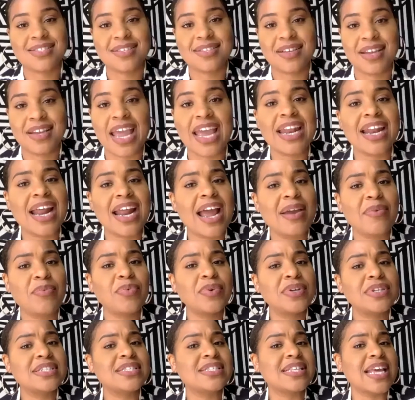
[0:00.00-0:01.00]
and I
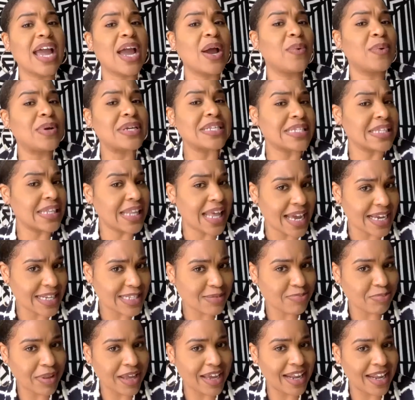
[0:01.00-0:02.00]
wouldn't say I always liked
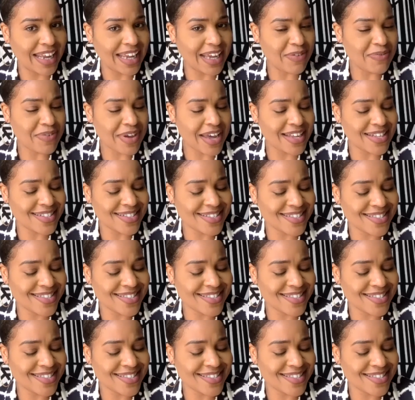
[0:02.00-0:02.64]
planning events.